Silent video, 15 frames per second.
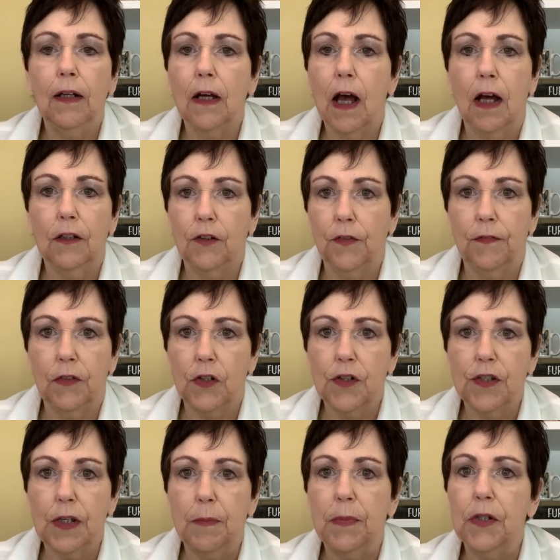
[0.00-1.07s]
of
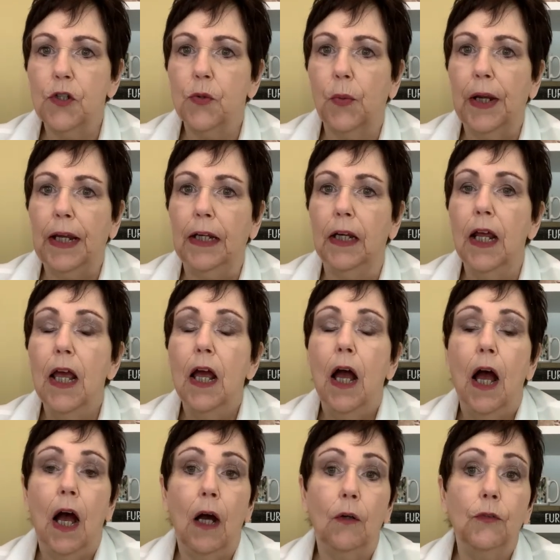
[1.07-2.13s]
controversy between
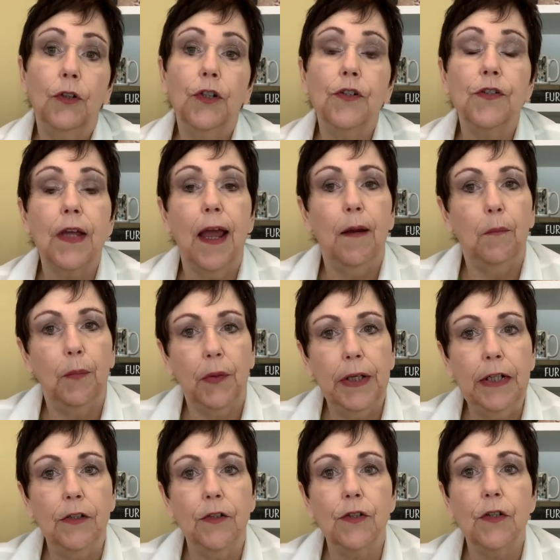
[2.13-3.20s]
owners and
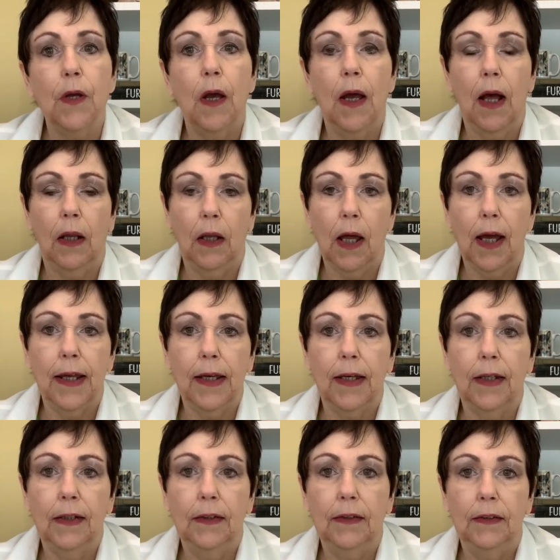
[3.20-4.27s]
breeders alike.
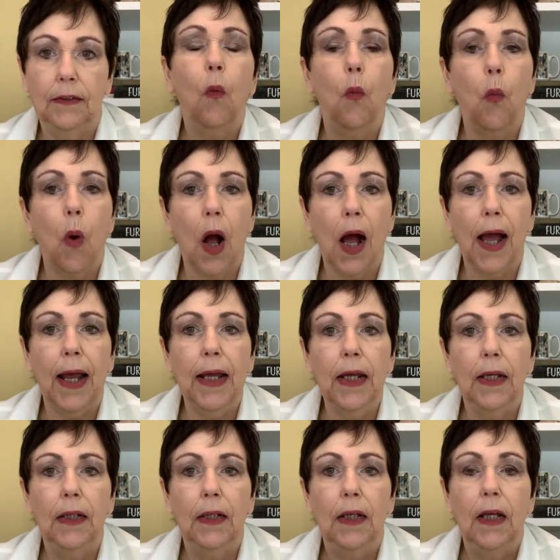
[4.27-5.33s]
Why?
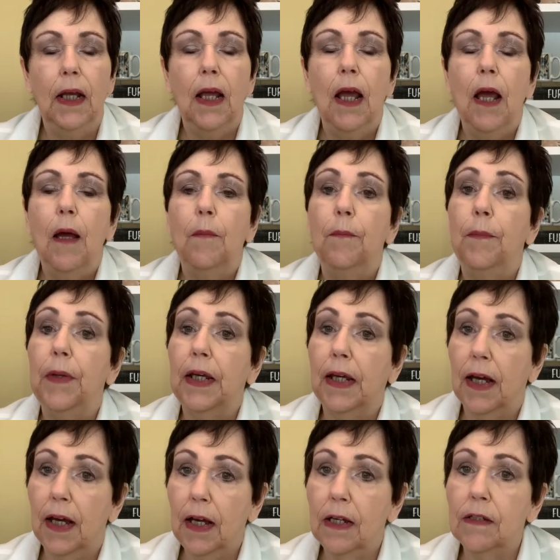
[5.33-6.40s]

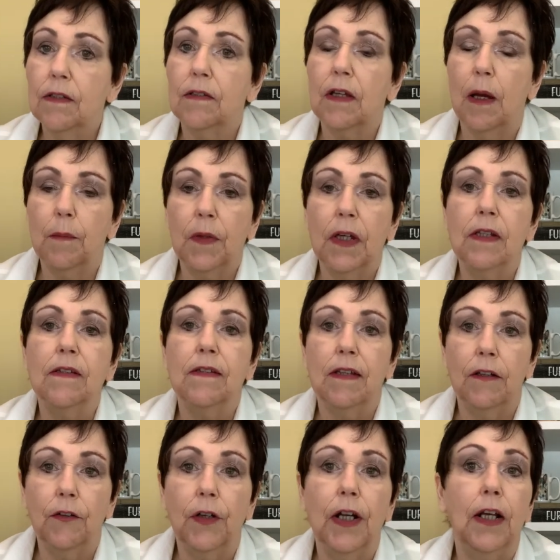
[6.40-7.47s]
Because some
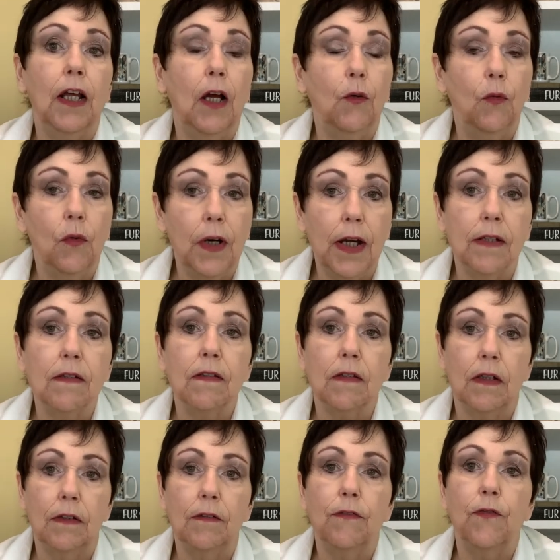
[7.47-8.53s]
consider it a risk
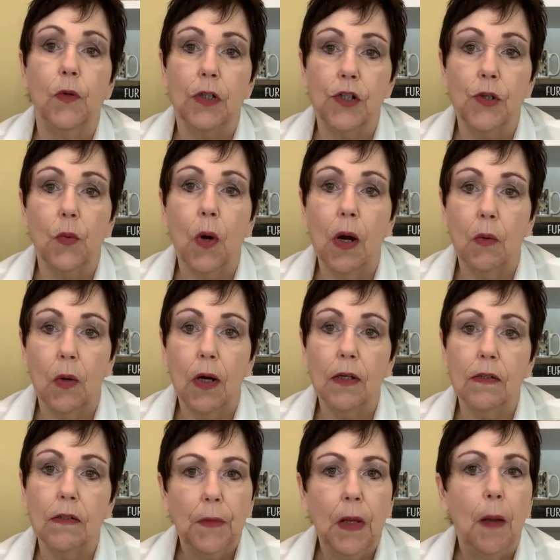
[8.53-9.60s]
for
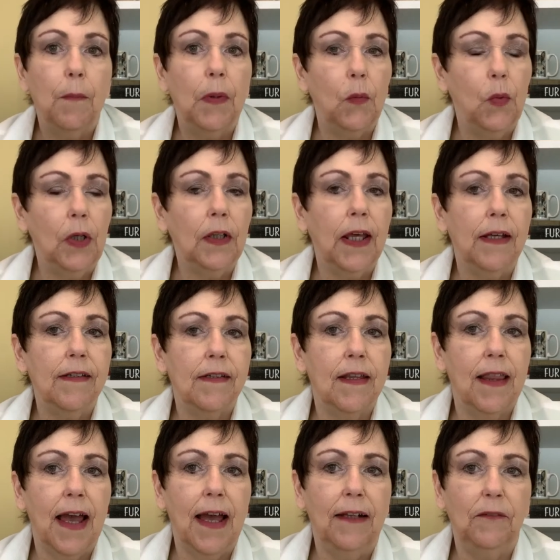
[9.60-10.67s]
Chihuahuas. But we'll get to
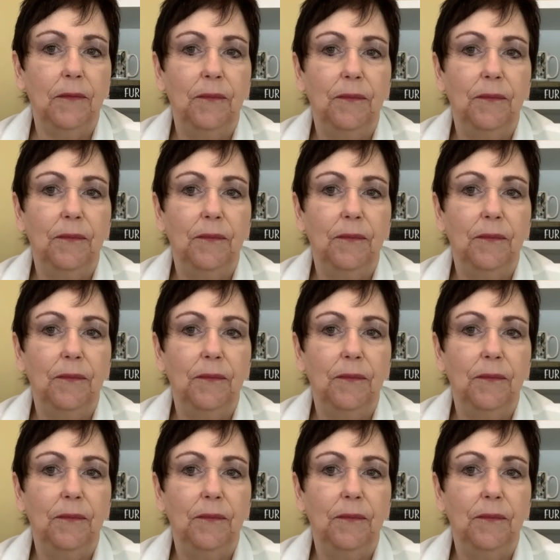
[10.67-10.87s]
that.